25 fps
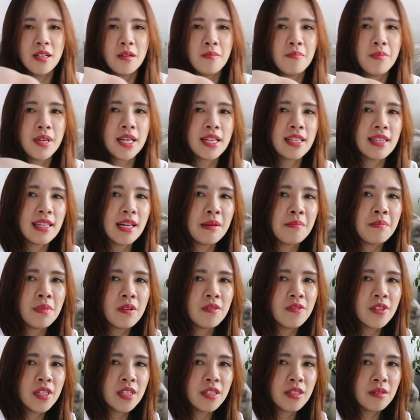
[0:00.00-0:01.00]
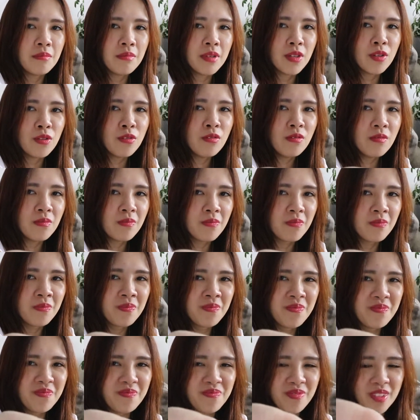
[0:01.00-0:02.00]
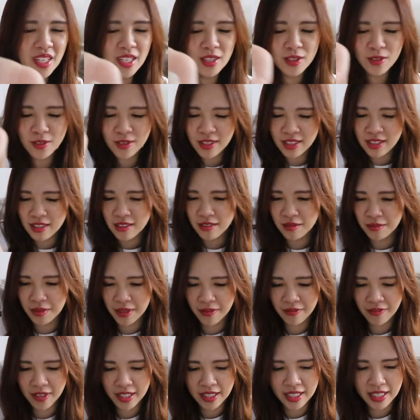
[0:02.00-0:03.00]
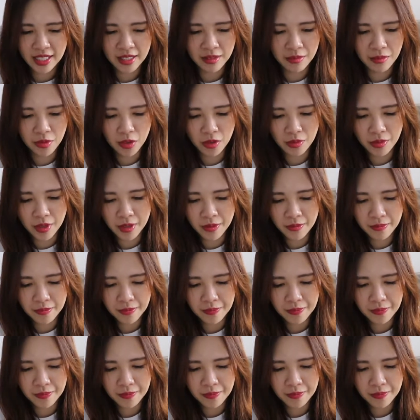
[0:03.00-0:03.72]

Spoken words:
Big lump of it in the middle. It looks a little bit funny at the moment.